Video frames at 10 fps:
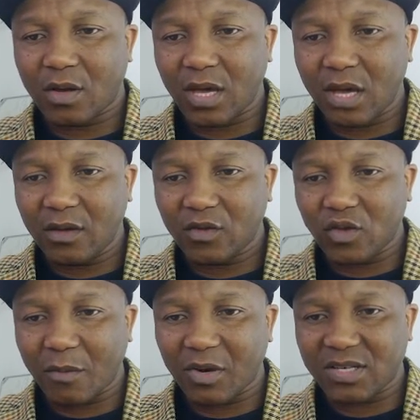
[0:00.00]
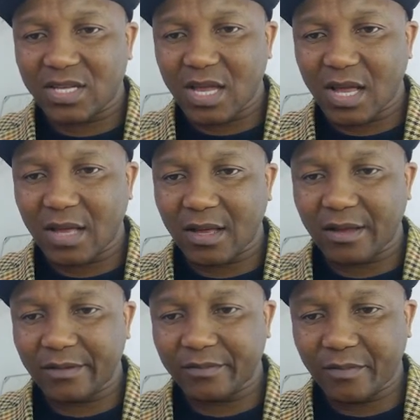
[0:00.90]
Okay, so I'm going to say
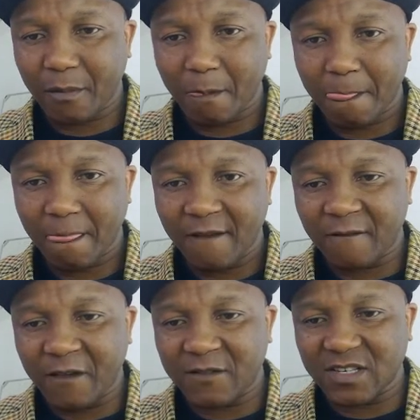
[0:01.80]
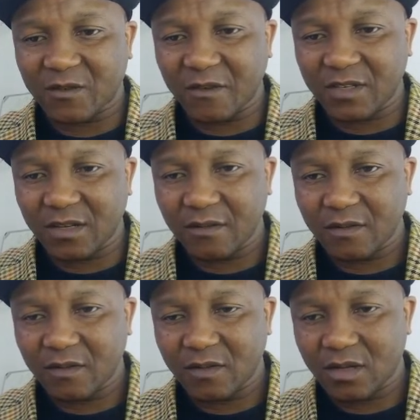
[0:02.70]
50 is 50.
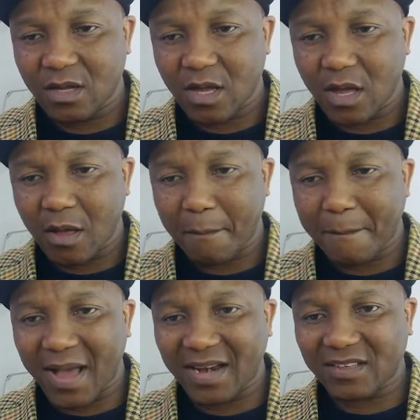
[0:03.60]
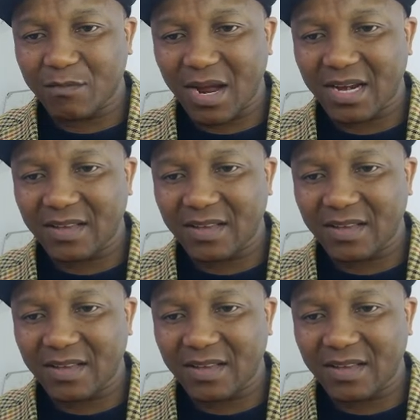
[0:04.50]
Minus